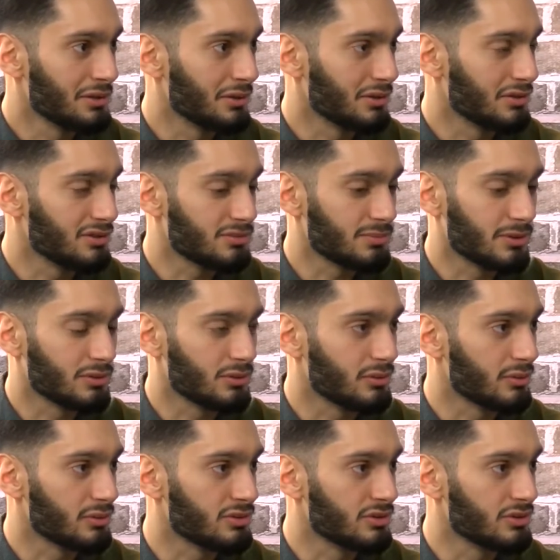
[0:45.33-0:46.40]
not going to spend all
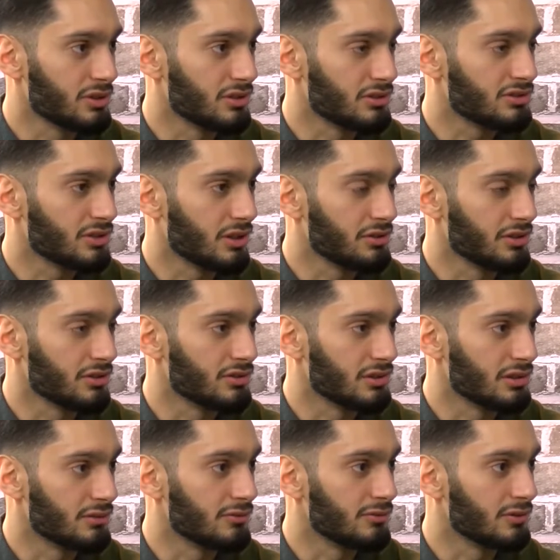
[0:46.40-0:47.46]
those years studying to
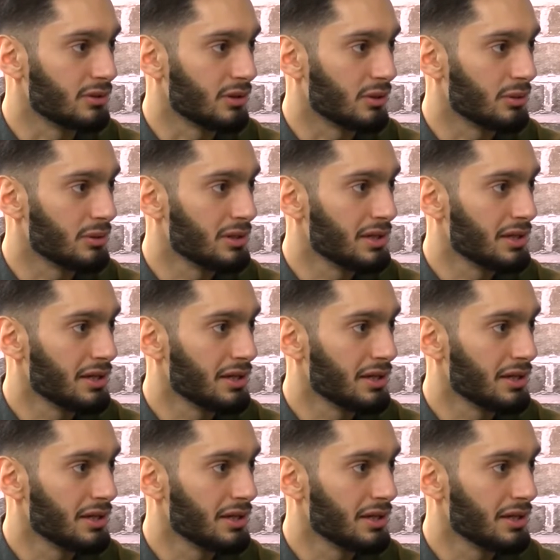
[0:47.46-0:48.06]
live, you know,